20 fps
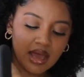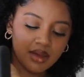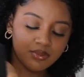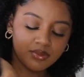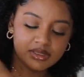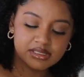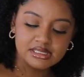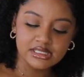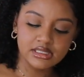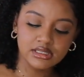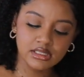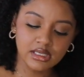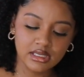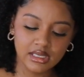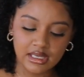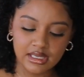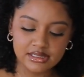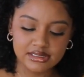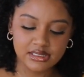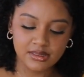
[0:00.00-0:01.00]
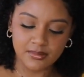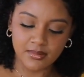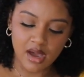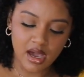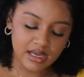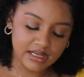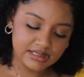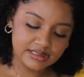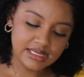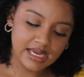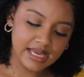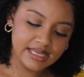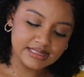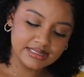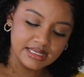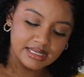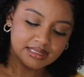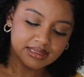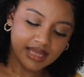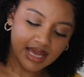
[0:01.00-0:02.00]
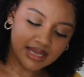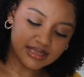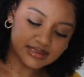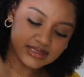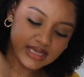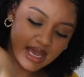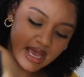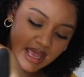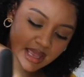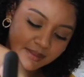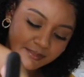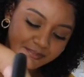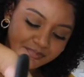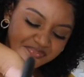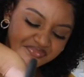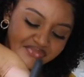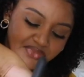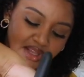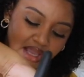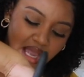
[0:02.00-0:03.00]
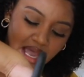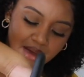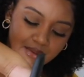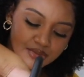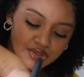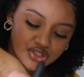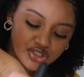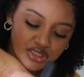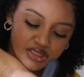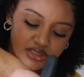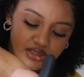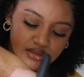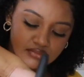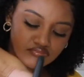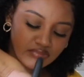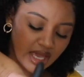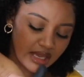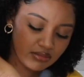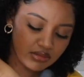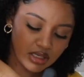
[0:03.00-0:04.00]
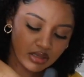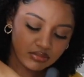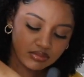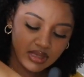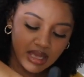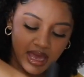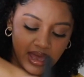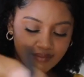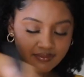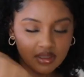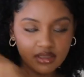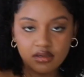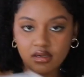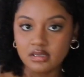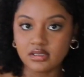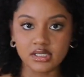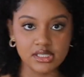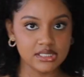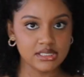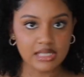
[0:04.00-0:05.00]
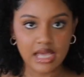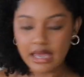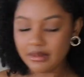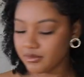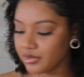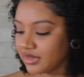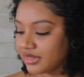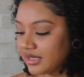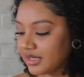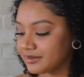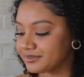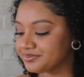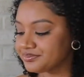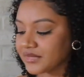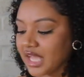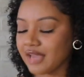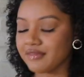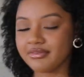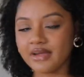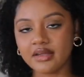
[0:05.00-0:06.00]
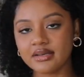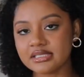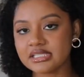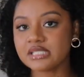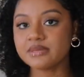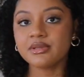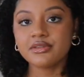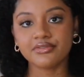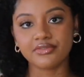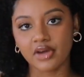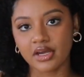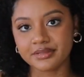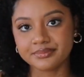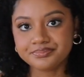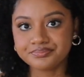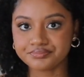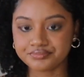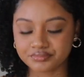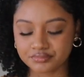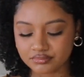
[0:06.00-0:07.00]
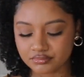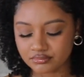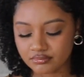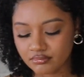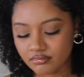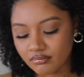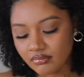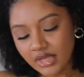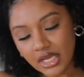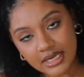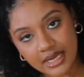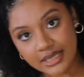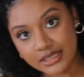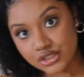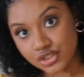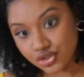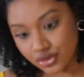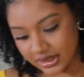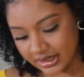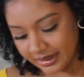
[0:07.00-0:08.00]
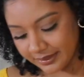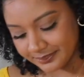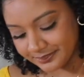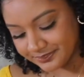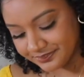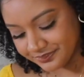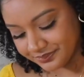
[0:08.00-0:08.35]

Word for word: I wasn't looking to monetize it at that time. I was just, I don't know, having a good time with it. I found it to be fun, and I enjoyed it.